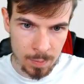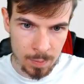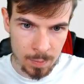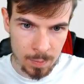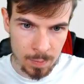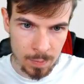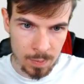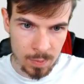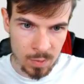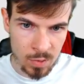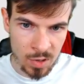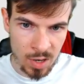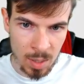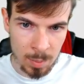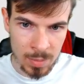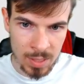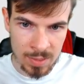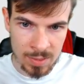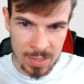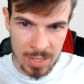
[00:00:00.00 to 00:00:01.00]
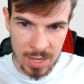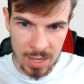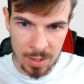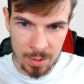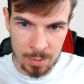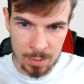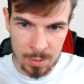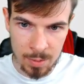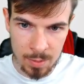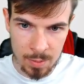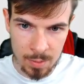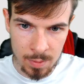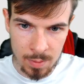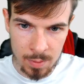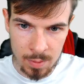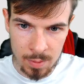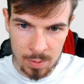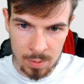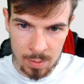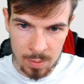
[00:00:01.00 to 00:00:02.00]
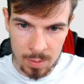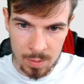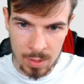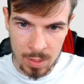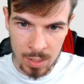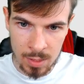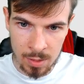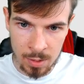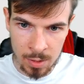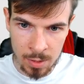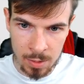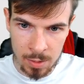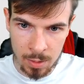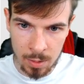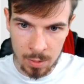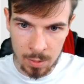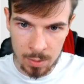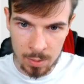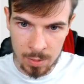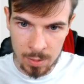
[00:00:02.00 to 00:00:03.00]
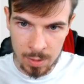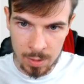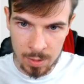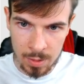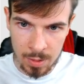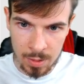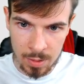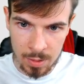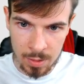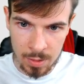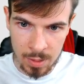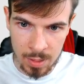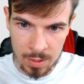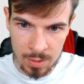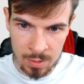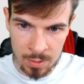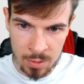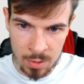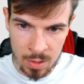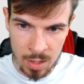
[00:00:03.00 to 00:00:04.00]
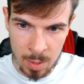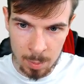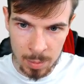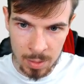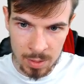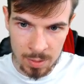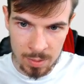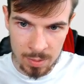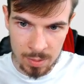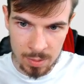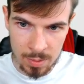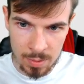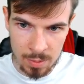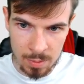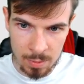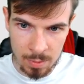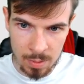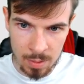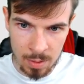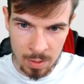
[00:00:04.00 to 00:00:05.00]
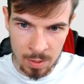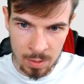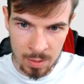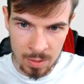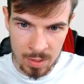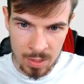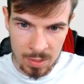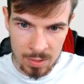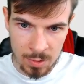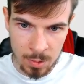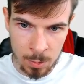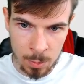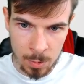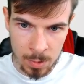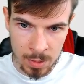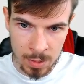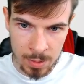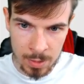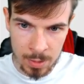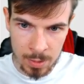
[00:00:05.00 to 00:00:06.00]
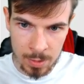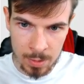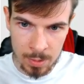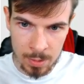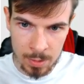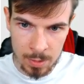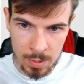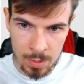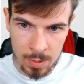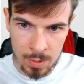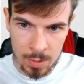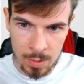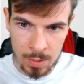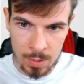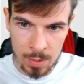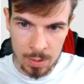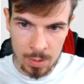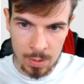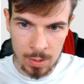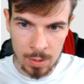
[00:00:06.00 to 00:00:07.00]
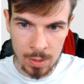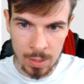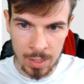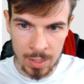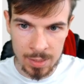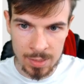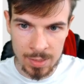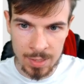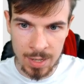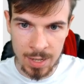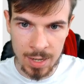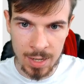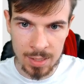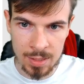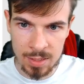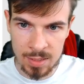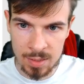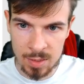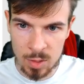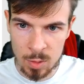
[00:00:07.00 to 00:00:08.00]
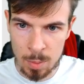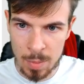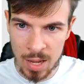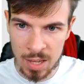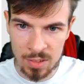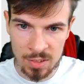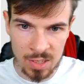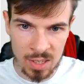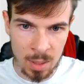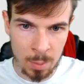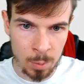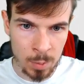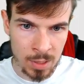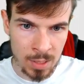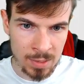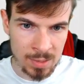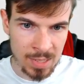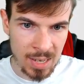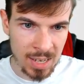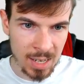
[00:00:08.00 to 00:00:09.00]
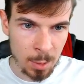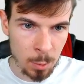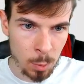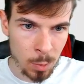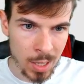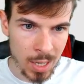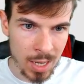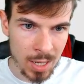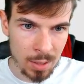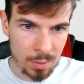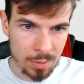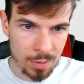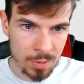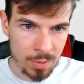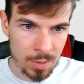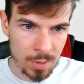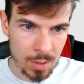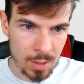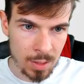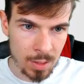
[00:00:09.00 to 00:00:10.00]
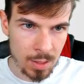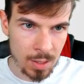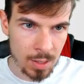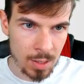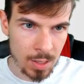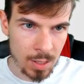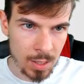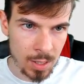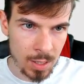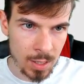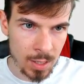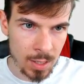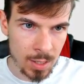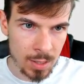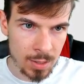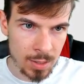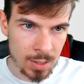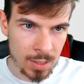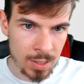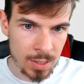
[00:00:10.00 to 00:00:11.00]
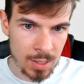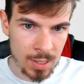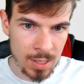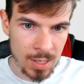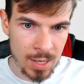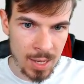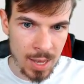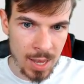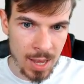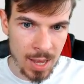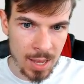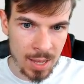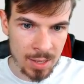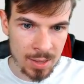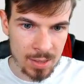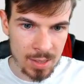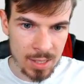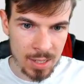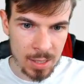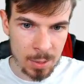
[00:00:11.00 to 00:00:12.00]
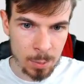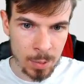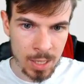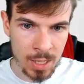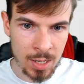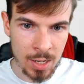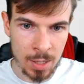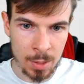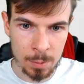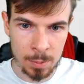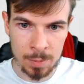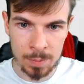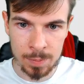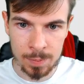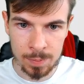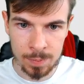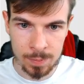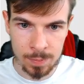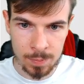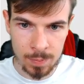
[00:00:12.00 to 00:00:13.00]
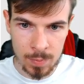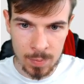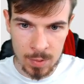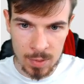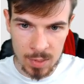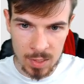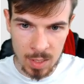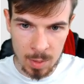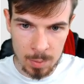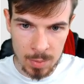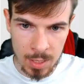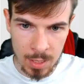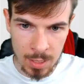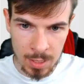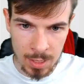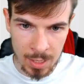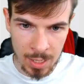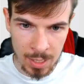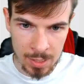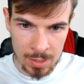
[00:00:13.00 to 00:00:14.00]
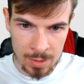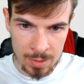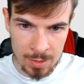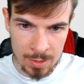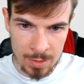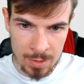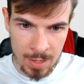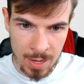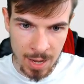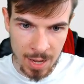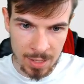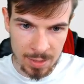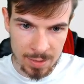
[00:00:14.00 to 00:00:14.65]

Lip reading: Drop this down, take the girl, kind of drop it on this corner like that to match it up with the second wave. And yeah, there we go. Something like that.